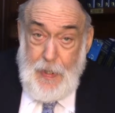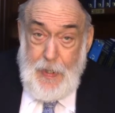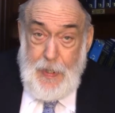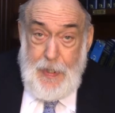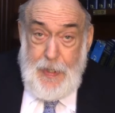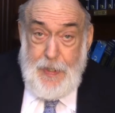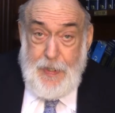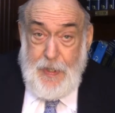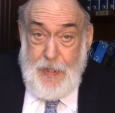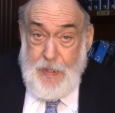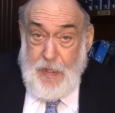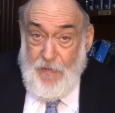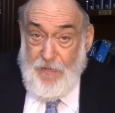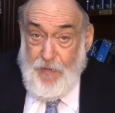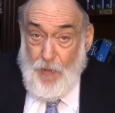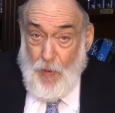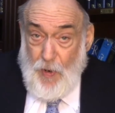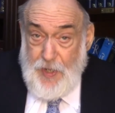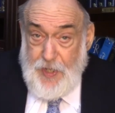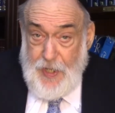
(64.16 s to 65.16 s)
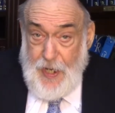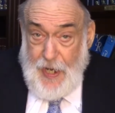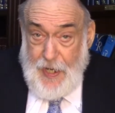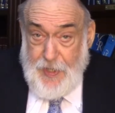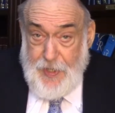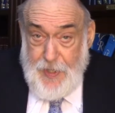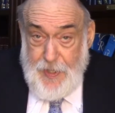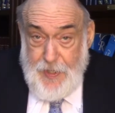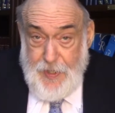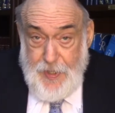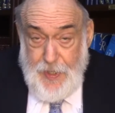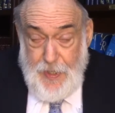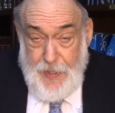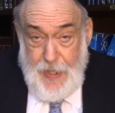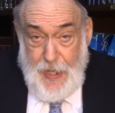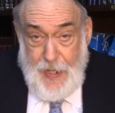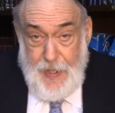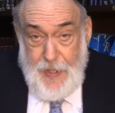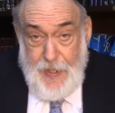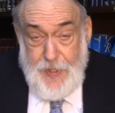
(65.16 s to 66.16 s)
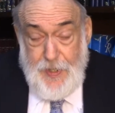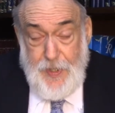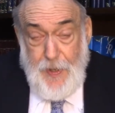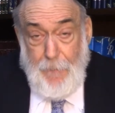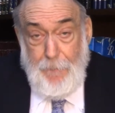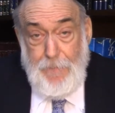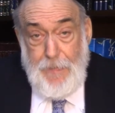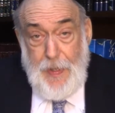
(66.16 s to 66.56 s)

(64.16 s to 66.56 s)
is into four sections, and that is